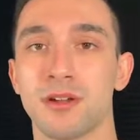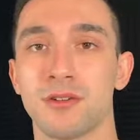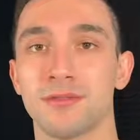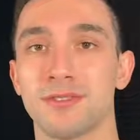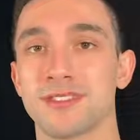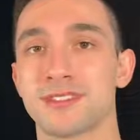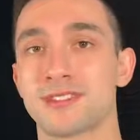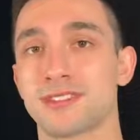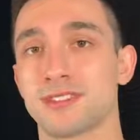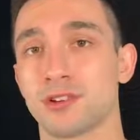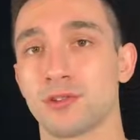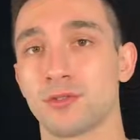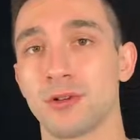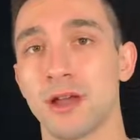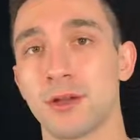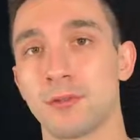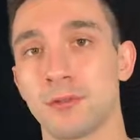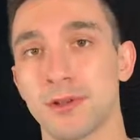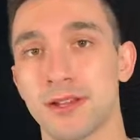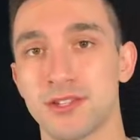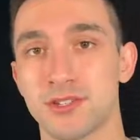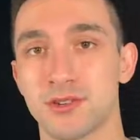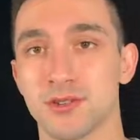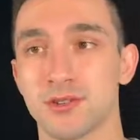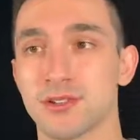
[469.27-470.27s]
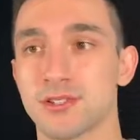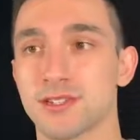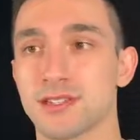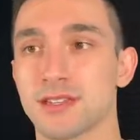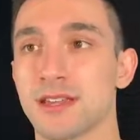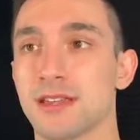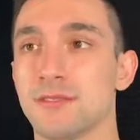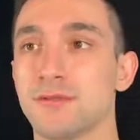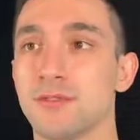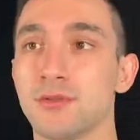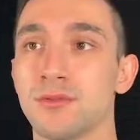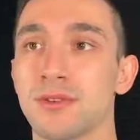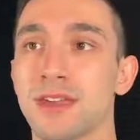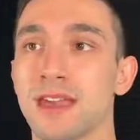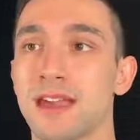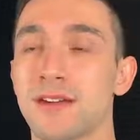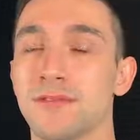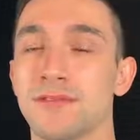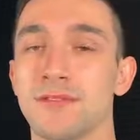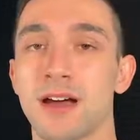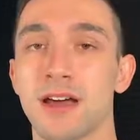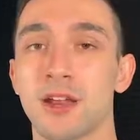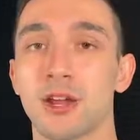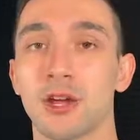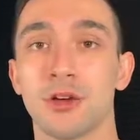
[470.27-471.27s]
this is a great resource if you can't
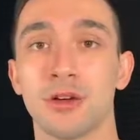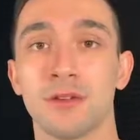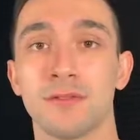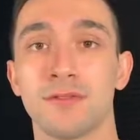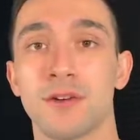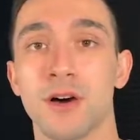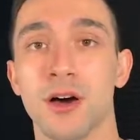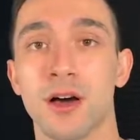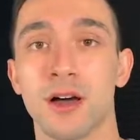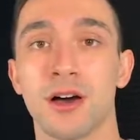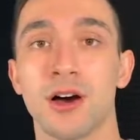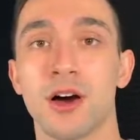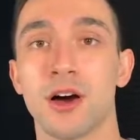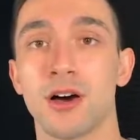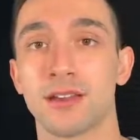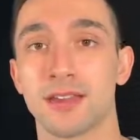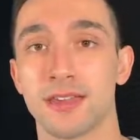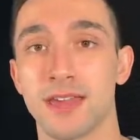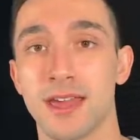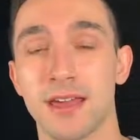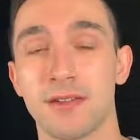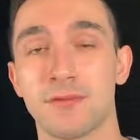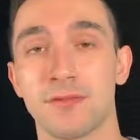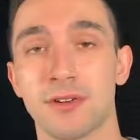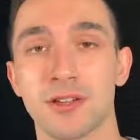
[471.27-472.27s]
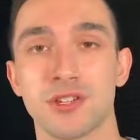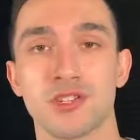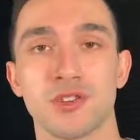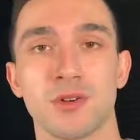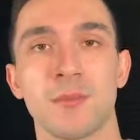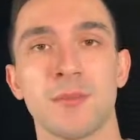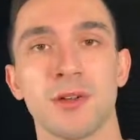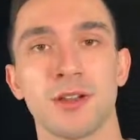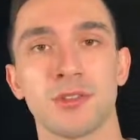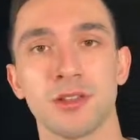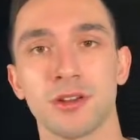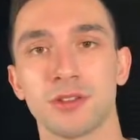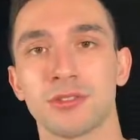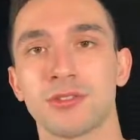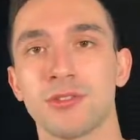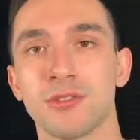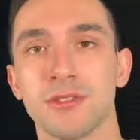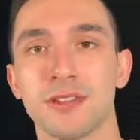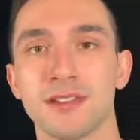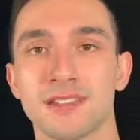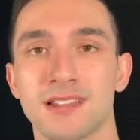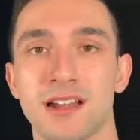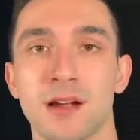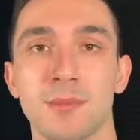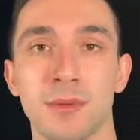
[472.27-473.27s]
find a good font on Canva. So I'm gonna look through
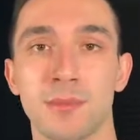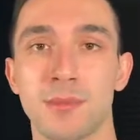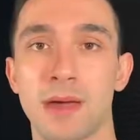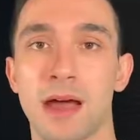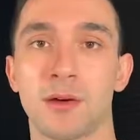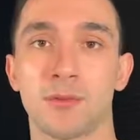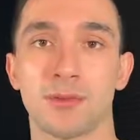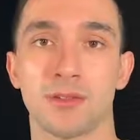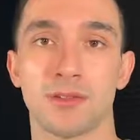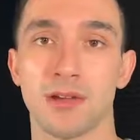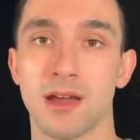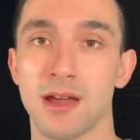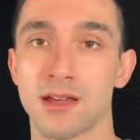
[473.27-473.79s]
these and I'll be back with you